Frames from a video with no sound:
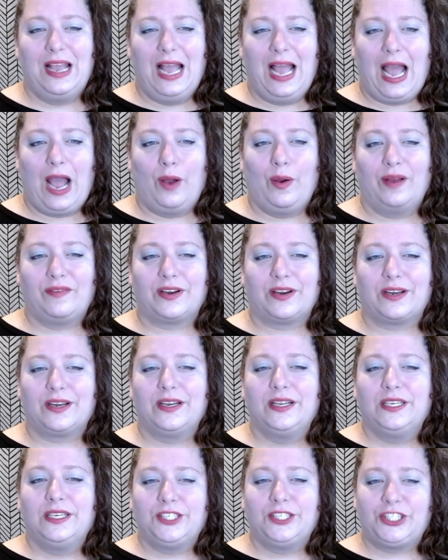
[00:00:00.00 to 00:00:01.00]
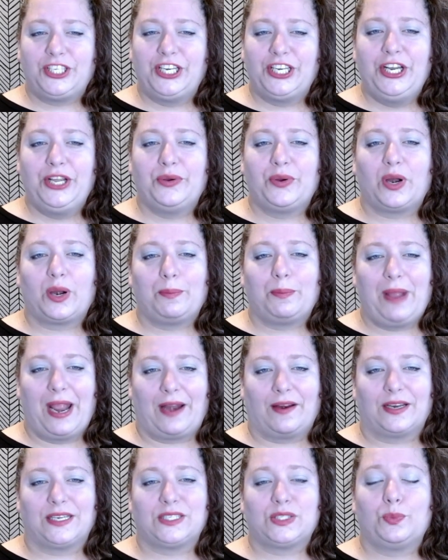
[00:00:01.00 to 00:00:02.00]
However, she knew her
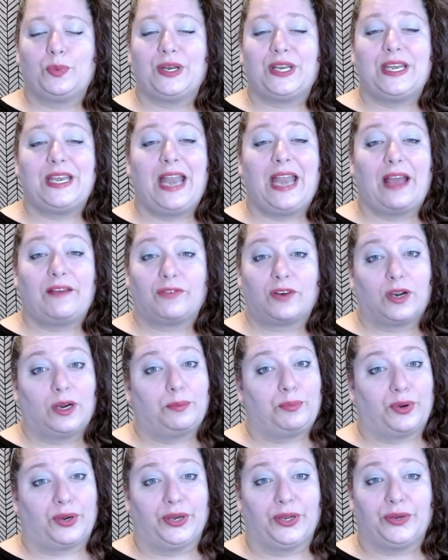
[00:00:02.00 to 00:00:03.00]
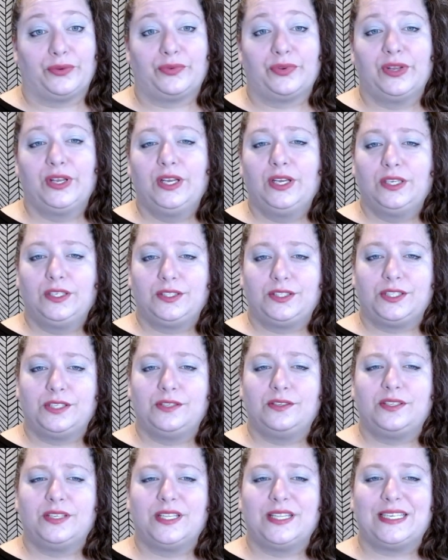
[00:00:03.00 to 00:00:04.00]
parents would never approve due
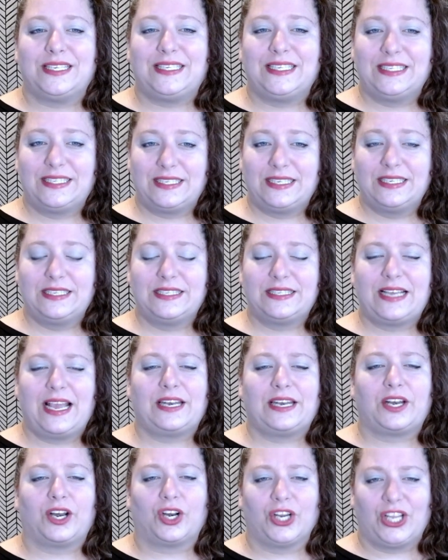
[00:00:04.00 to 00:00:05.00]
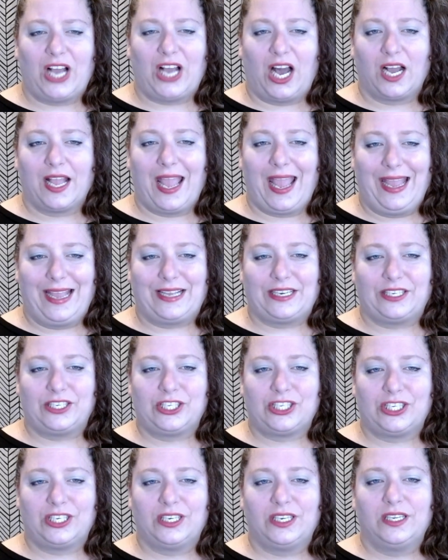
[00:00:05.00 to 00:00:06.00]
to the distance and her young
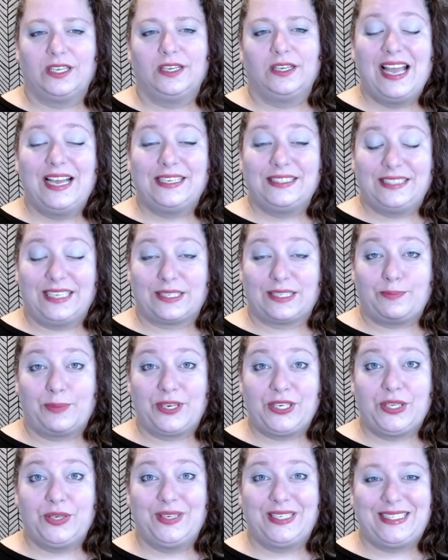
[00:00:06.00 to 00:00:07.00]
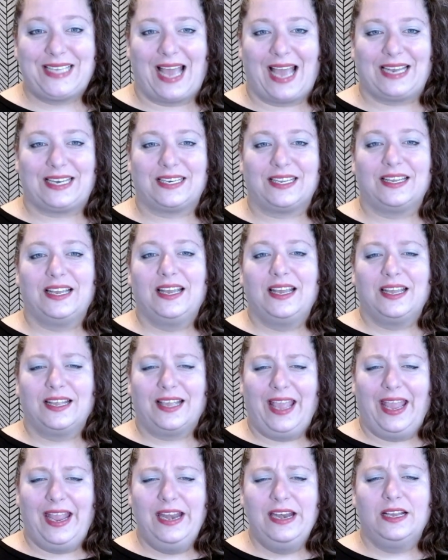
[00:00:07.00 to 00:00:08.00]
age. Desperate to attend,
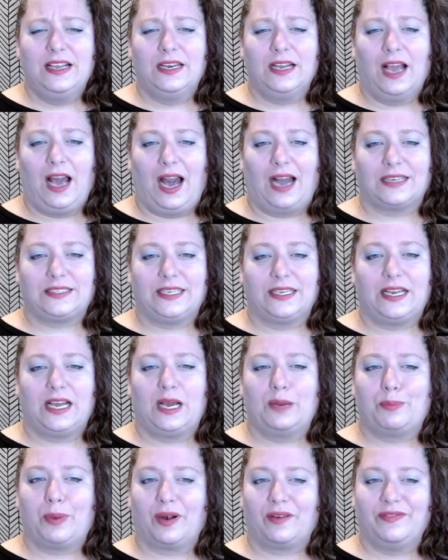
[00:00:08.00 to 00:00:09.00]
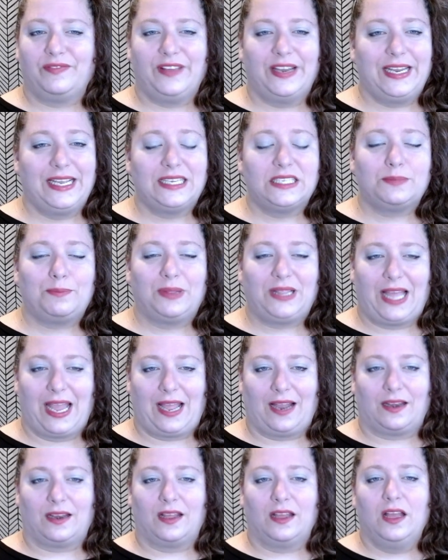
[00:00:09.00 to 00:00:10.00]
Kate concocted a perfidious
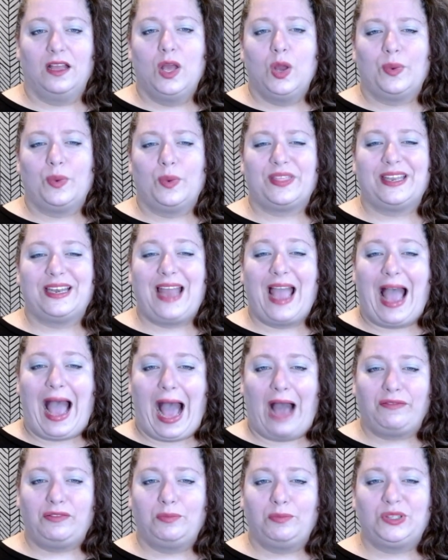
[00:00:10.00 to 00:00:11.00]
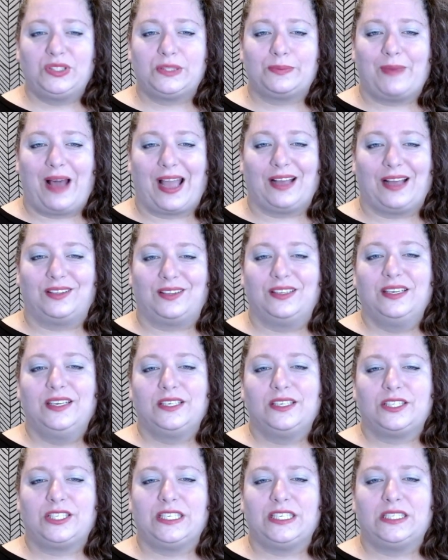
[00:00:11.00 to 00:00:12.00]
plan. With an affable smile,
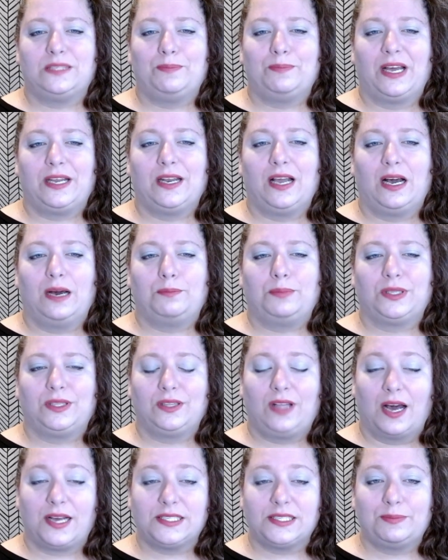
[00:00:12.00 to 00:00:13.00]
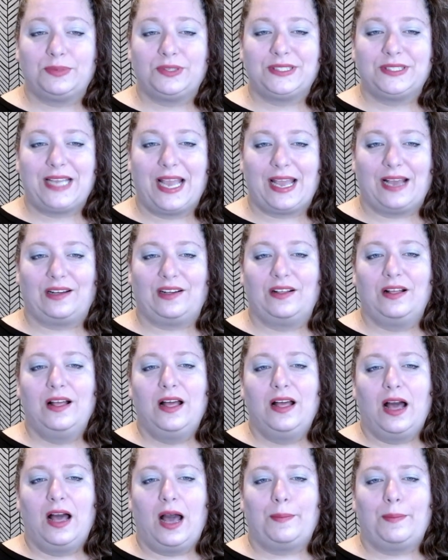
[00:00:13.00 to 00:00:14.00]
she spun a plausible tale
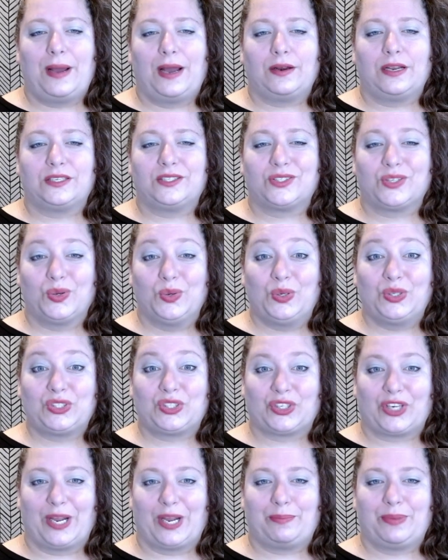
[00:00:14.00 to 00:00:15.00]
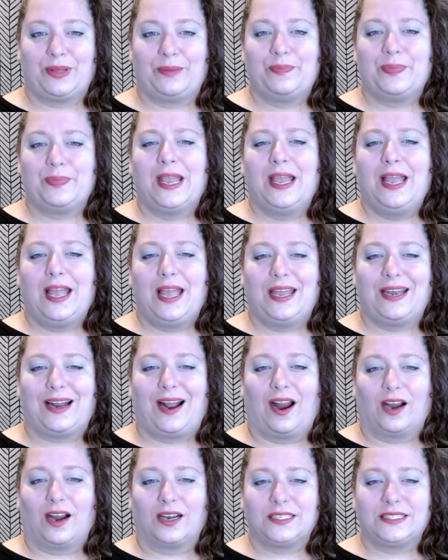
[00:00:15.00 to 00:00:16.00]
about a school trip, an
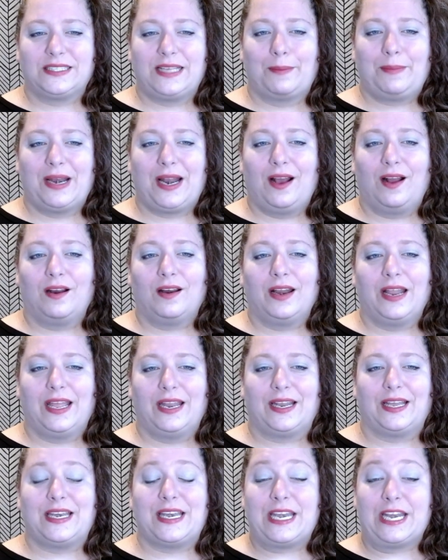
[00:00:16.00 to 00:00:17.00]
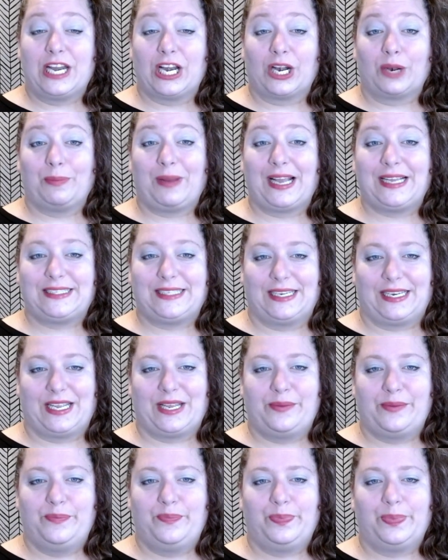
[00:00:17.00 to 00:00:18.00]
art seminar in a nearby
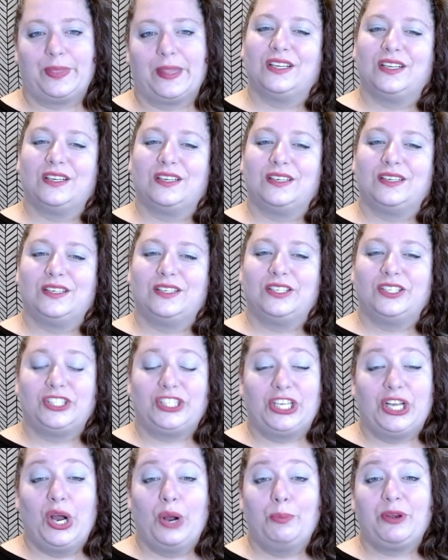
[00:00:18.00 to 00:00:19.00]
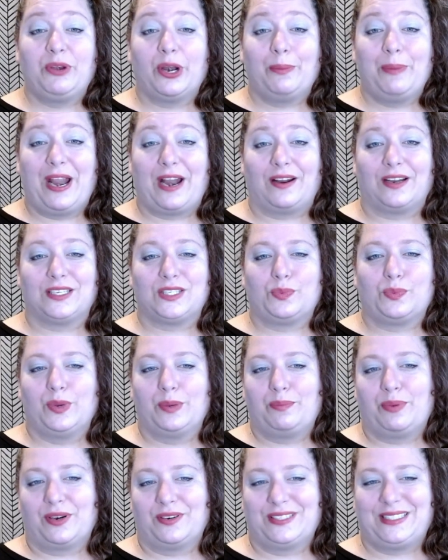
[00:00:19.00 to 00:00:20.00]
city. She hoped her parents
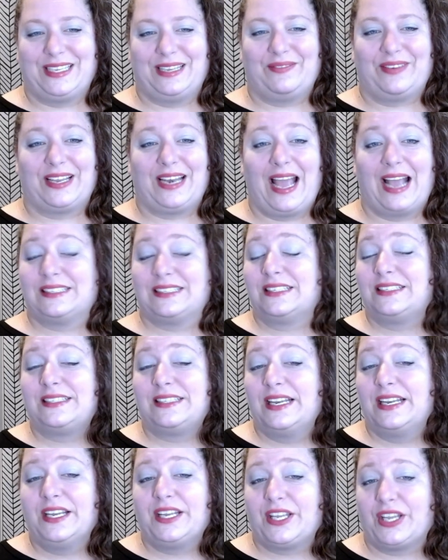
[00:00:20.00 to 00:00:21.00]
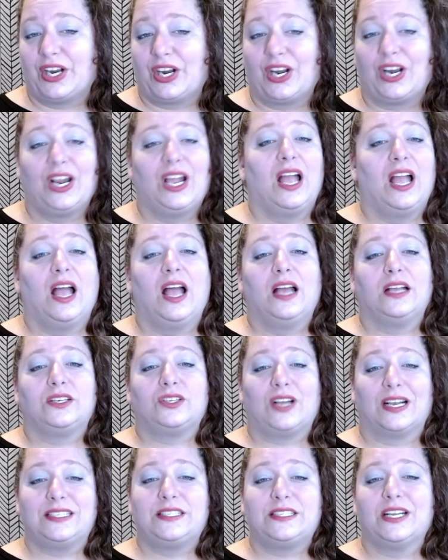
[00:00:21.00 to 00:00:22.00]
would perceive it as a sinecure,
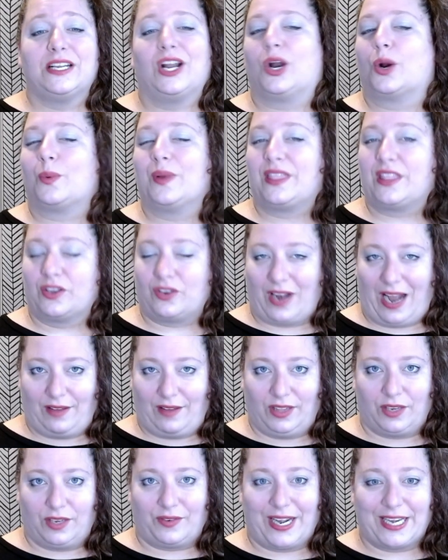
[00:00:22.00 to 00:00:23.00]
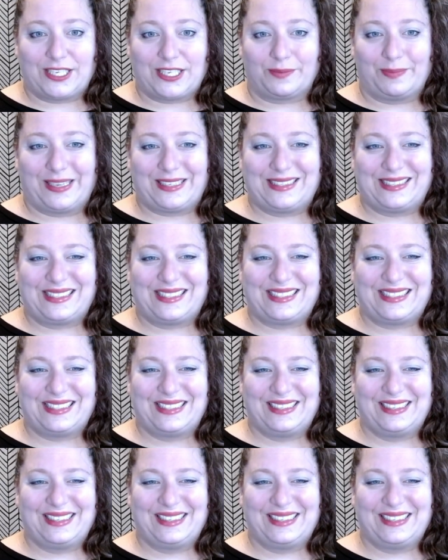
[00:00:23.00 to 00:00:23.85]
trusting her with the travel arrangements.